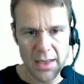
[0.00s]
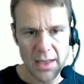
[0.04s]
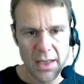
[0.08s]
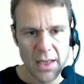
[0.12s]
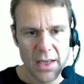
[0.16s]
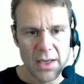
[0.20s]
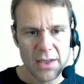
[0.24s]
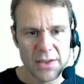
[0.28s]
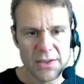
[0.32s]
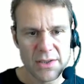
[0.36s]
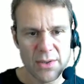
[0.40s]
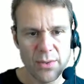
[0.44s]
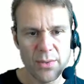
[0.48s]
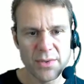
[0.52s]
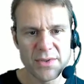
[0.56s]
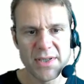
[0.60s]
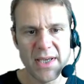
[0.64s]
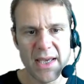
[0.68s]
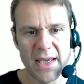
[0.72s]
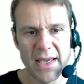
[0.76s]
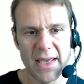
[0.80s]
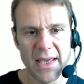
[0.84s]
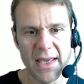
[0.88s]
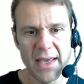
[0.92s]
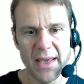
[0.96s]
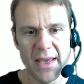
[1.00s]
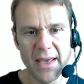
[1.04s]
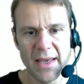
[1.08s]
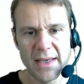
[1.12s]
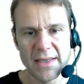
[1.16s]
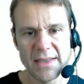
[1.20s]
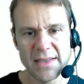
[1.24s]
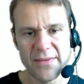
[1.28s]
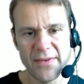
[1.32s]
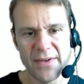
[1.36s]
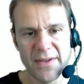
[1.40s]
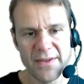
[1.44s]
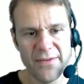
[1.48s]
so what we're saying here
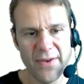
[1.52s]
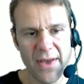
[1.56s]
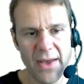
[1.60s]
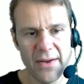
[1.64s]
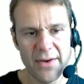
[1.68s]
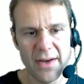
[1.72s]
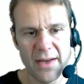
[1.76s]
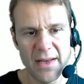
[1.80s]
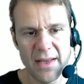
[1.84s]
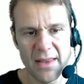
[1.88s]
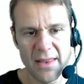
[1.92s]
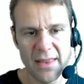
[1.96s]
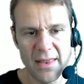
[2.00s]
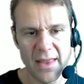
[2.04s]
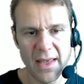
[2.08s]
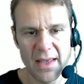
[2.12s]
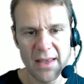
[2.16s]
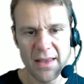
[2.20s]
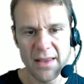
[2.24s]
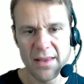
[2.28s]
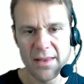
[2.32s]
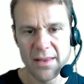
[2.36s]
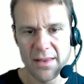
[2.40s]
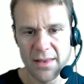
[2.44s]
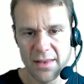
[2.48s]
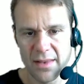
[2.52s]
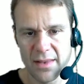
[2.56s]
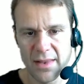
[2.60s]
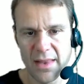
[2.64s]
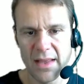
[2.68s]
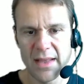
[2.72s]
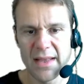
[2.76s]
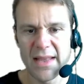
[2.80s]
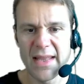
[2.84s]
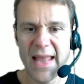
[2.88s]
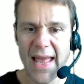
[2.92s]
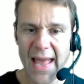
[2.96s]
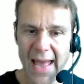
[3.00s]
is if it's found anything,
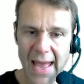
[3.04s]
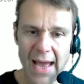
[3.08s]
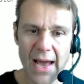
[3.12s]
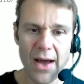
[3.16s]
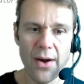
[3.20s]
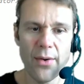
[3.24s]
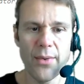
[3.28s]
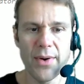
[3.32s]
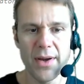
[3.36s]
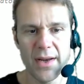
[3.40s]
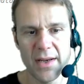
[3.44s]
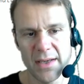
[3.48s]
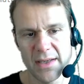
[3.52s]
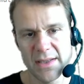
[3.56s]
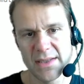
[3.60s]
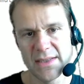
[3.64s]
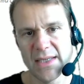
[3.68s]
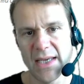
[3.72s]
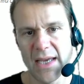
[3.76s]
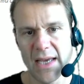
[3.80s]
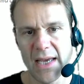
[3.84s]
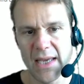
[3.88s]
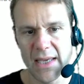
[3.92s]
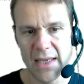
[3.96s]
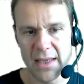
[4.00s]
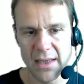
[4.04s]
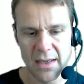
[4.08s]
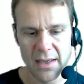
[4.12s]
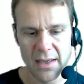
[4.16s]
then now we're going to say